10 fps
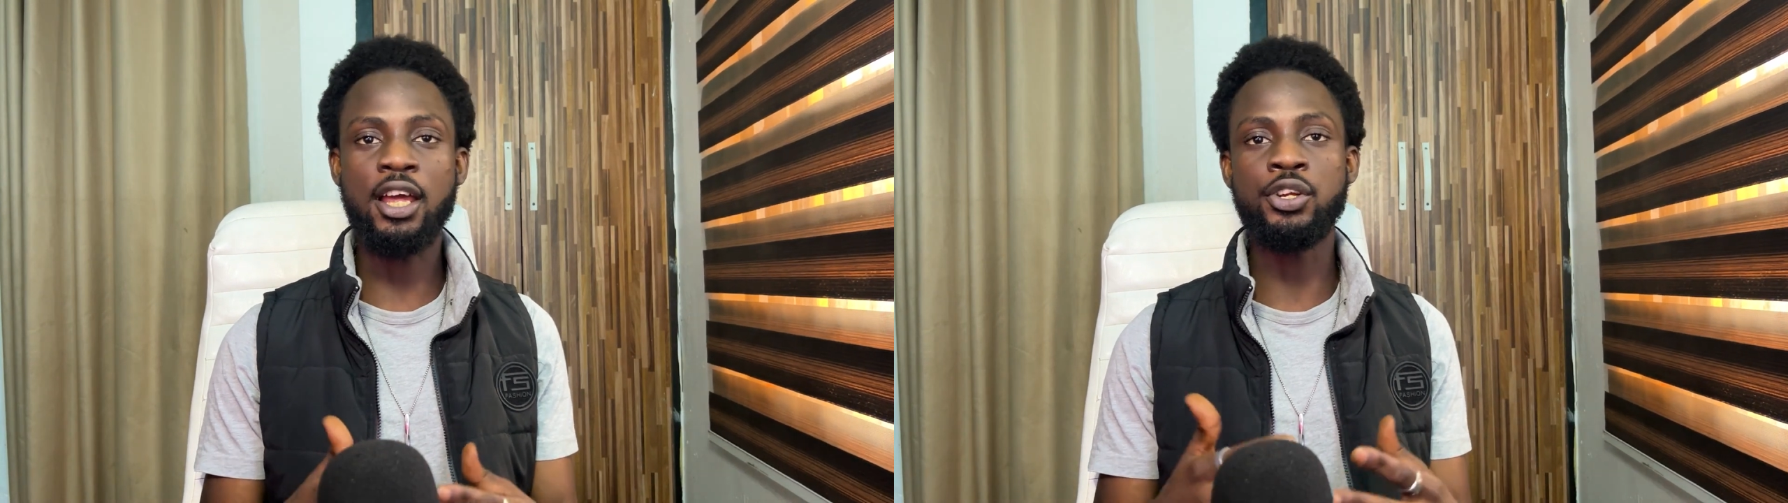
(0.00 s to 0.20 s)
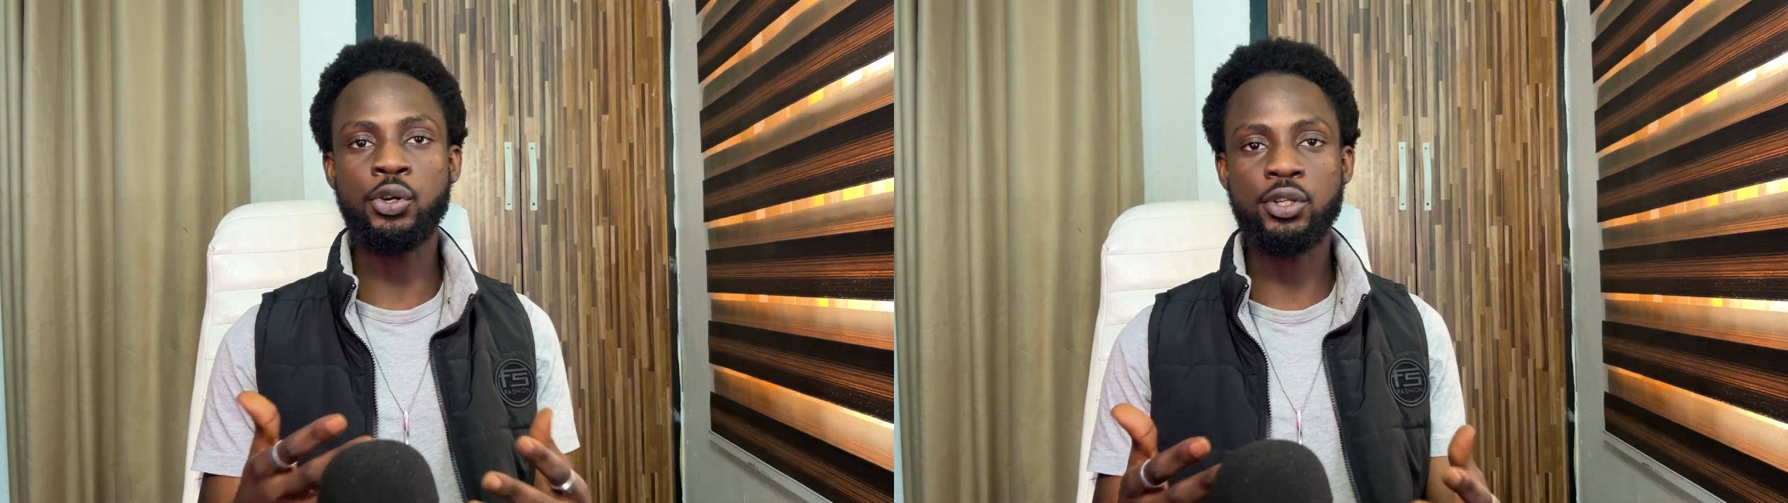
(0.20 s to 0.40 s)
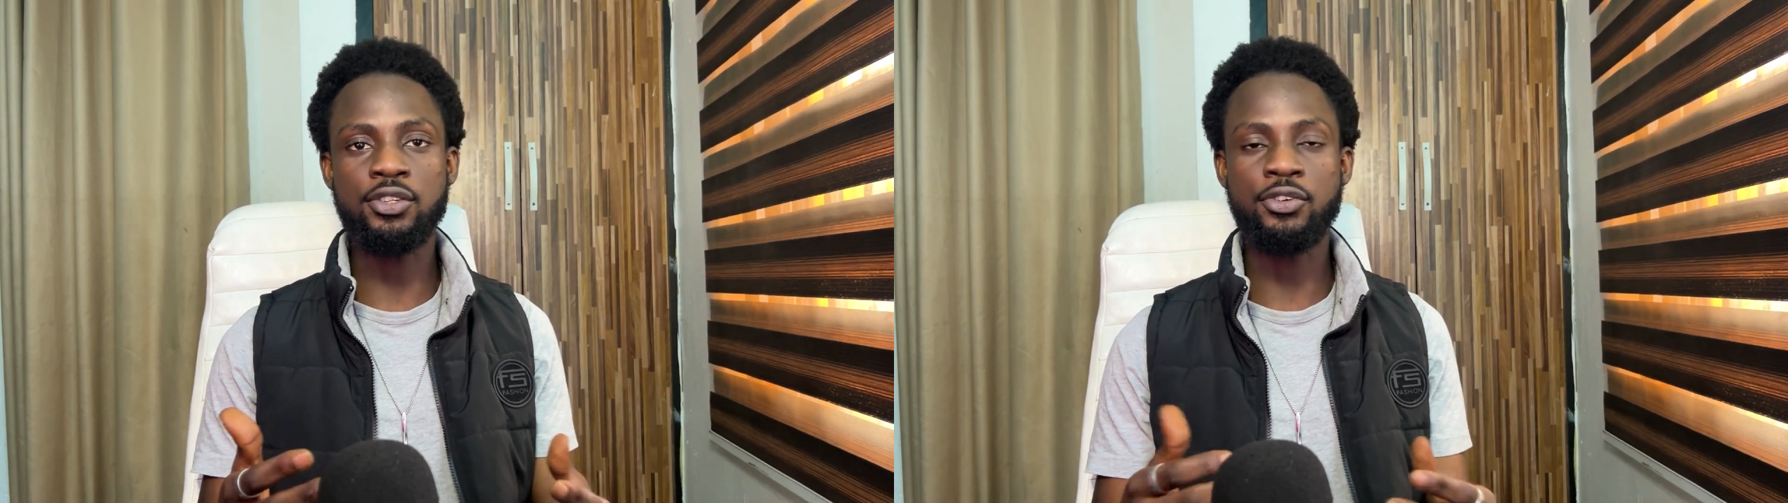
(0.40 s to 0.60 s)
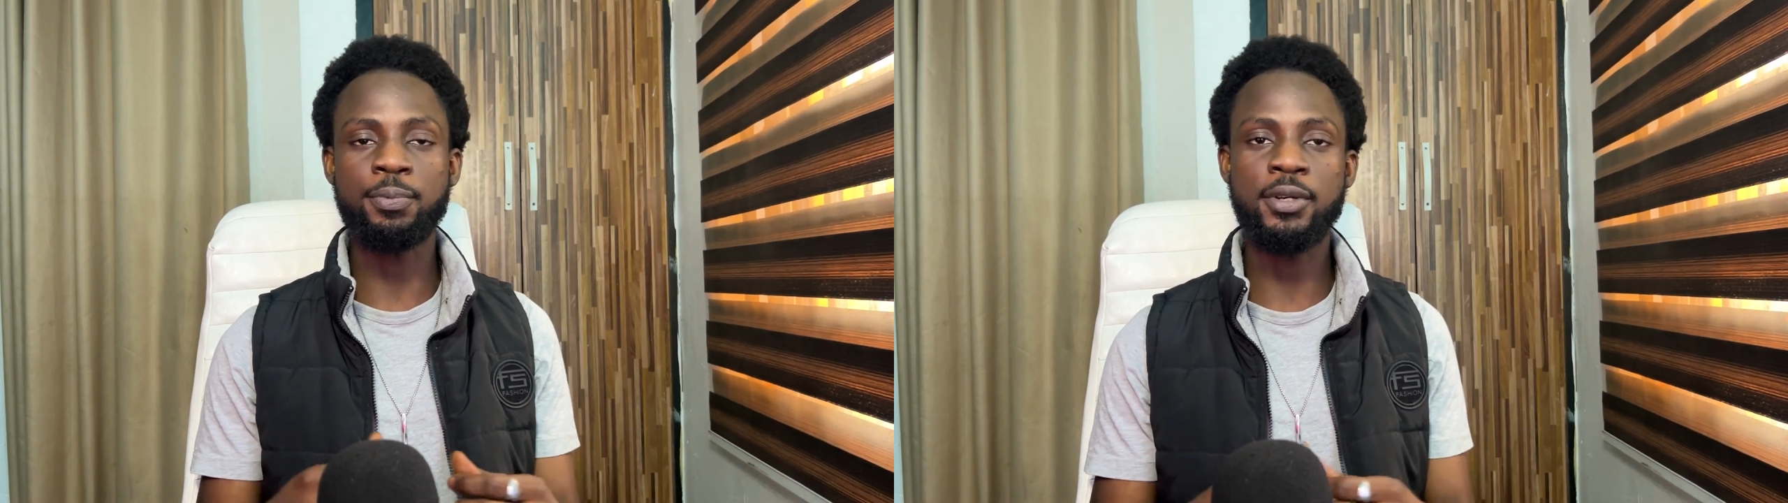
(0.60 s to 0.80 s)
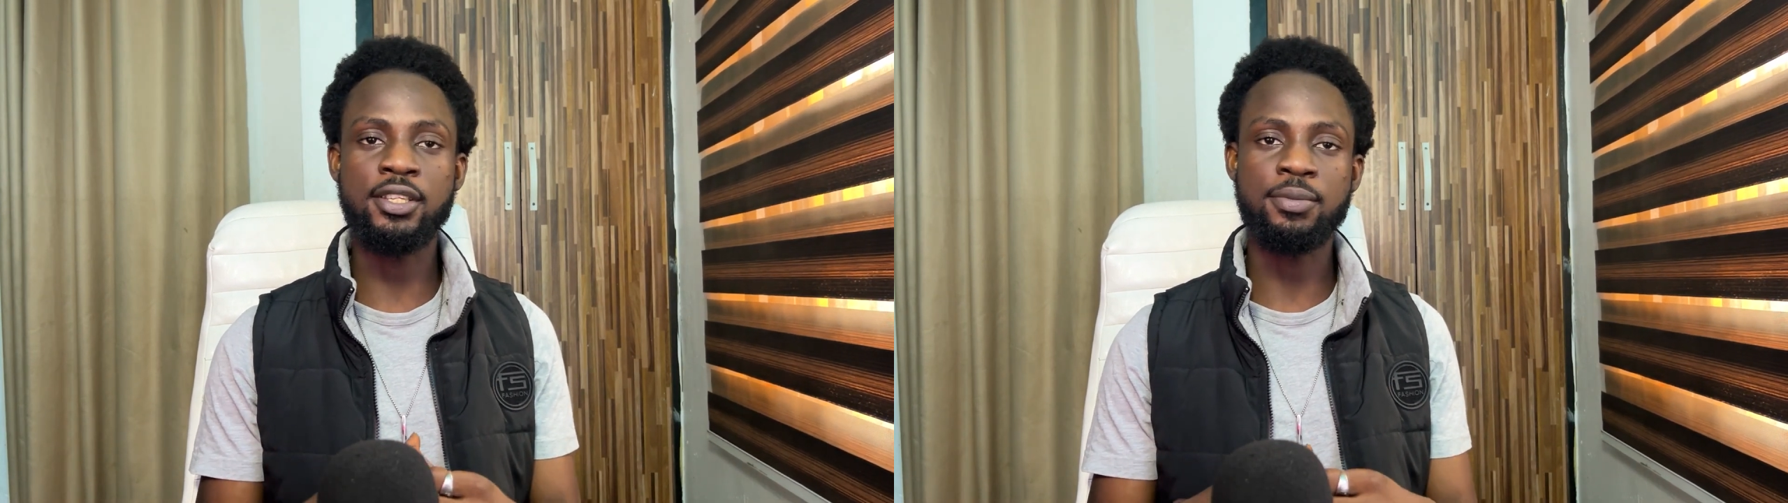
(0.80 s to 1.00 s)
and not a
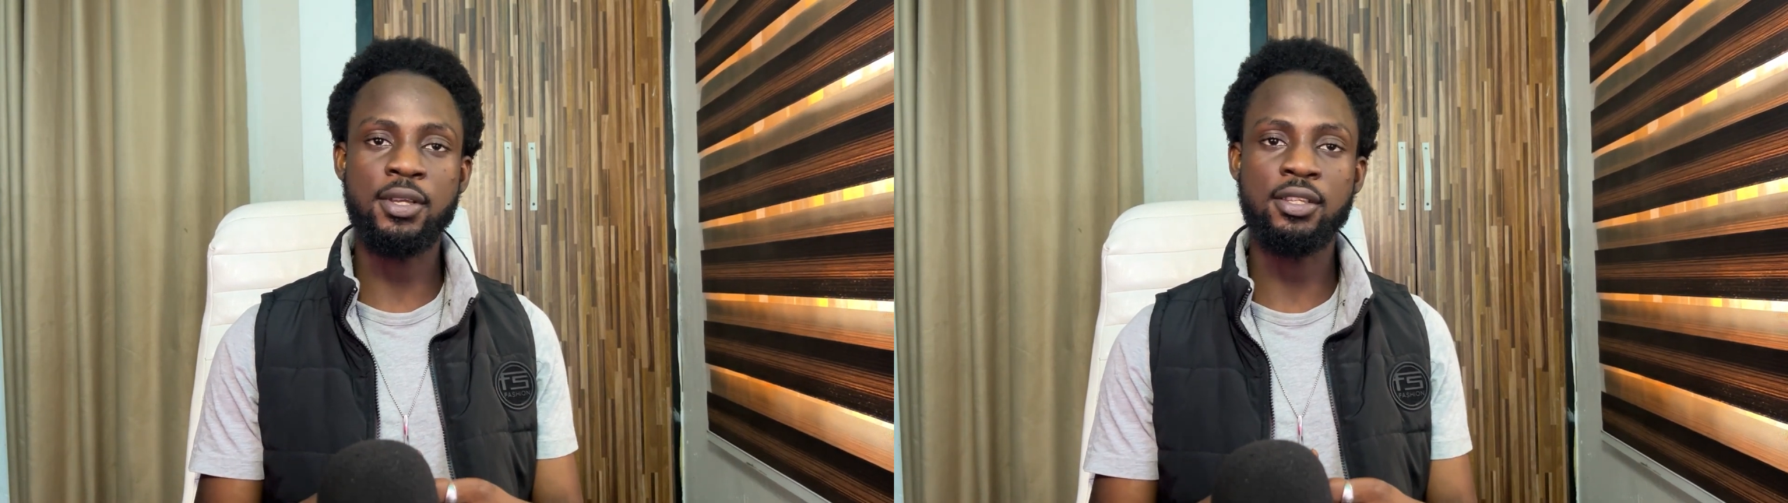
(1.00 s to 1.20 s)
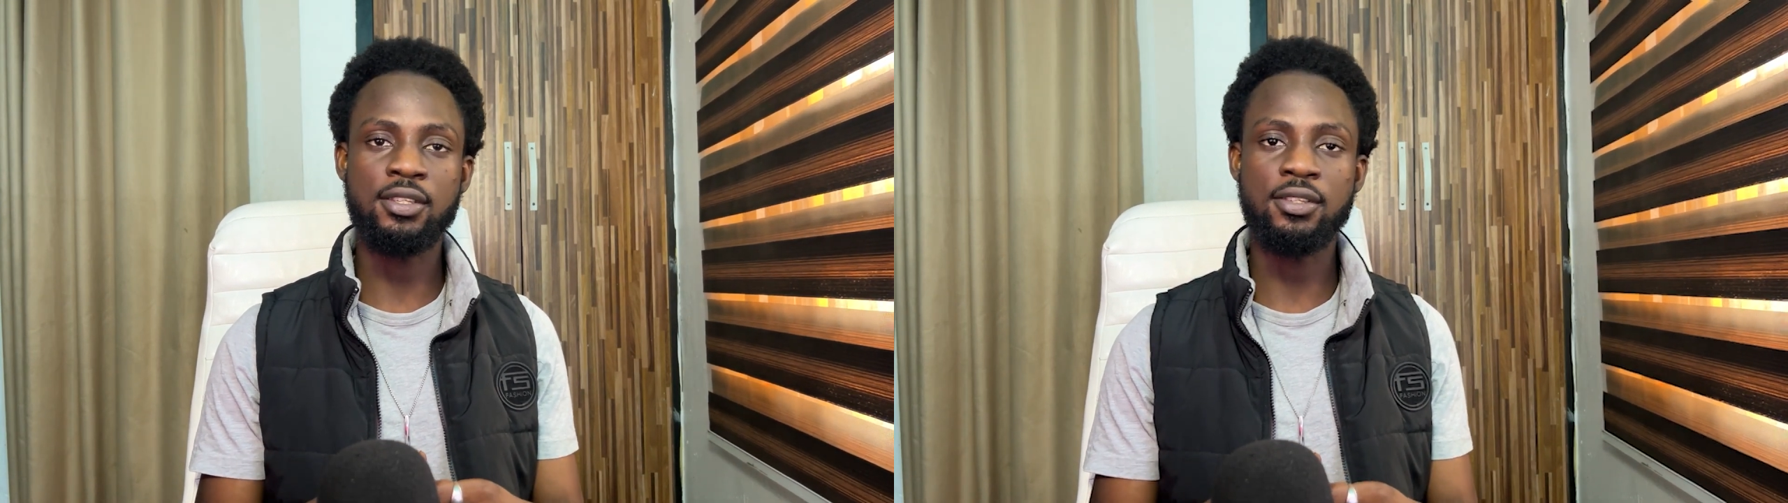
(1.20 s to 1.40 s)
replacement.